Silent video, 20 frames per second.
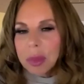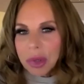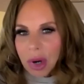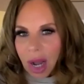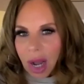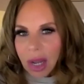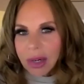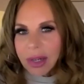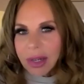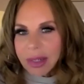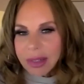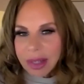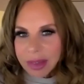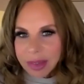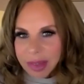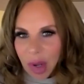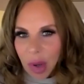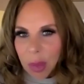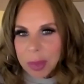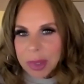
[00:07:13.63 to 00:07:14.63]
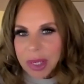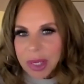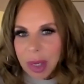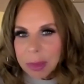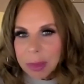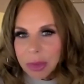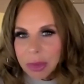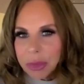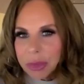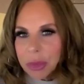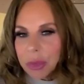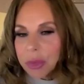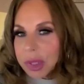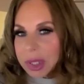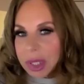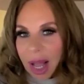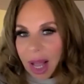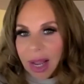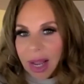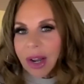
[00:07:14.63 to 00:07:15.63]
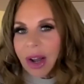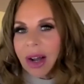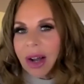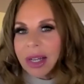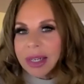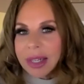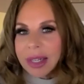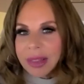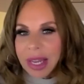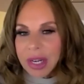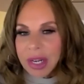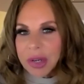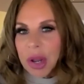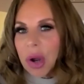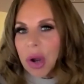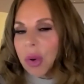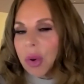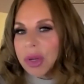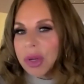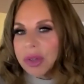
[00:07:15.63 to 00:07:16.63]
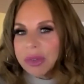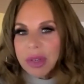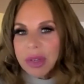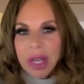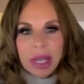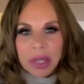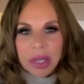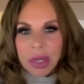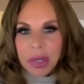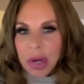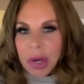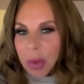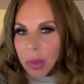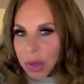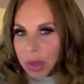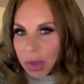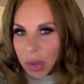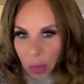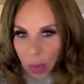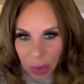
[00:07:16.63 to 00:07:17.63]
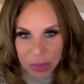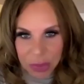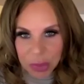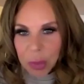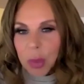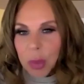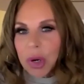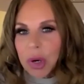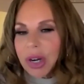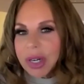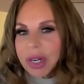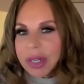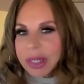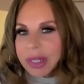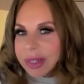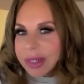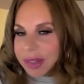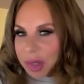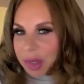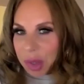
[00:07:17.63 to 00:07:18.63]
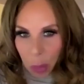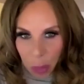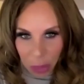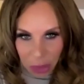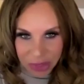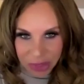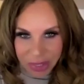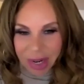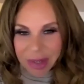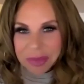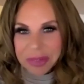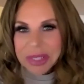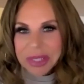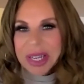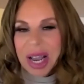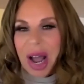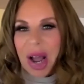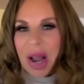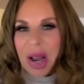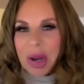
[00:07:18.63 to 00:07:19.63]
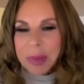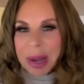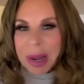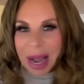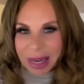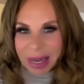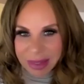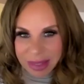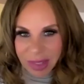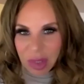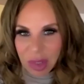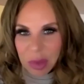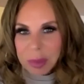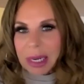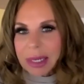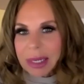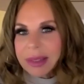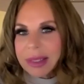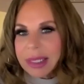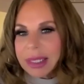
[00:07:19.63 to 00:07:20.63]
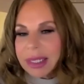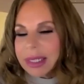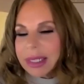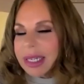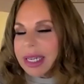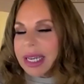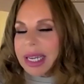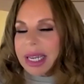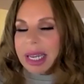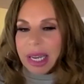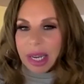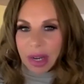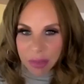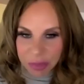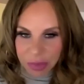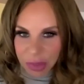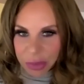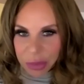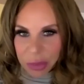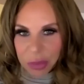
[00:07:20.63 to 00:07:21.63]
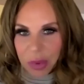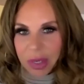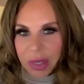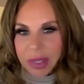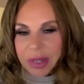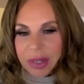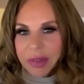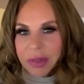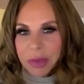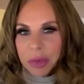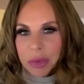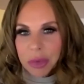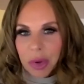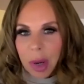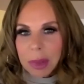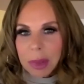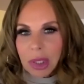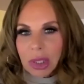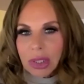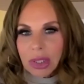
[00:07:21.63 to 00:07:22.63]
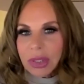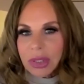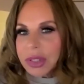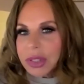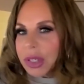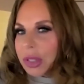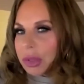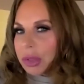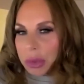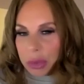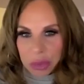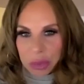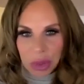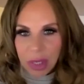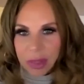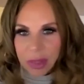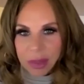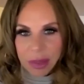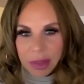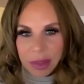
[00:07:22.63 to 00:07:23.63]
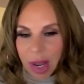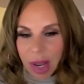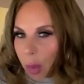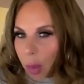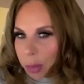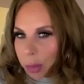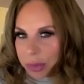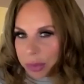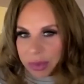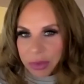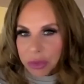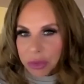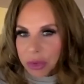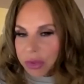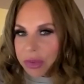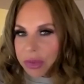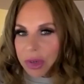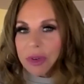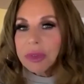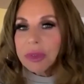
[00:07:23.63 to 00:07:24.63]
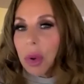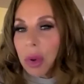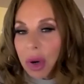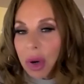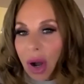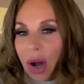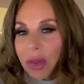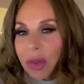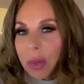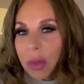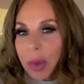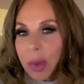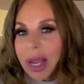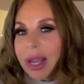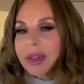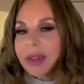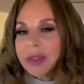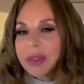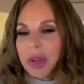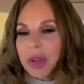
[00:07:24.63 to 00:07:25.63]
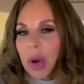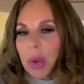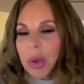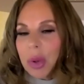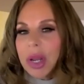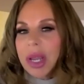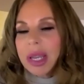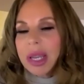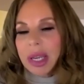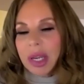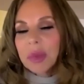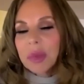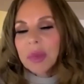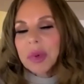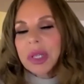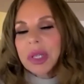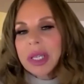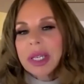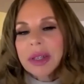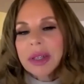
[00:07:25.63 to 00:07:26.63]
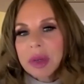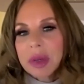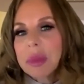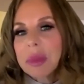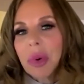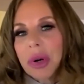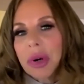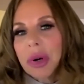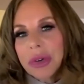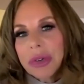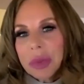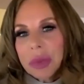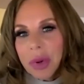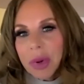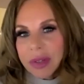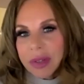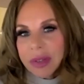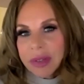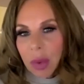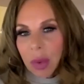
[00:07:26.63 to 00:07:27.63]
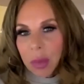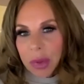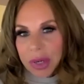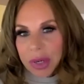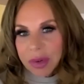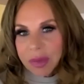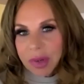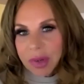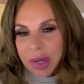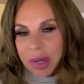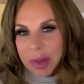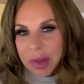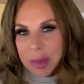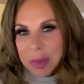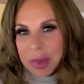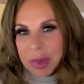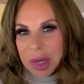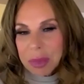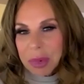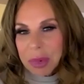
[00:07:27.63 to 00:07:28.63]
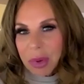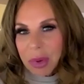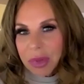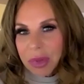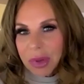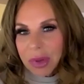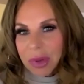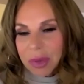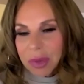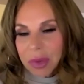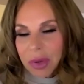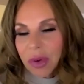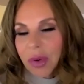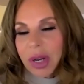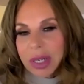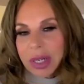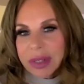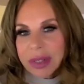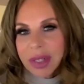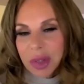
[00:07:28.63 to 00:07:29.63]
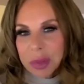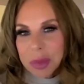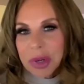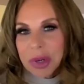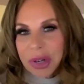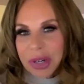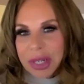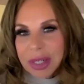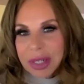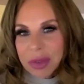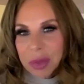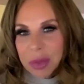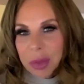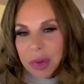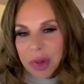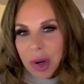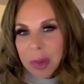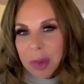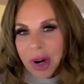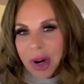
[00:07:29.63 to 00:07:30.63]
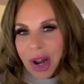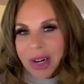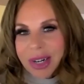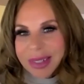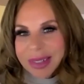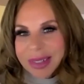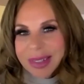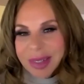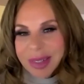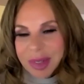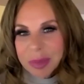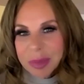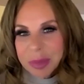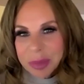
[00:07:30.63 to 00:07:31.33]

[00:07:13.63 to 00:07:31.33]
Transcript: product that they'll be able to rely on and they know is you know going to work it's going to work every time as expected if they do run into trouble lutron help is just a phone call away so it really is important to us that we're giving people the, the greatest experience with our products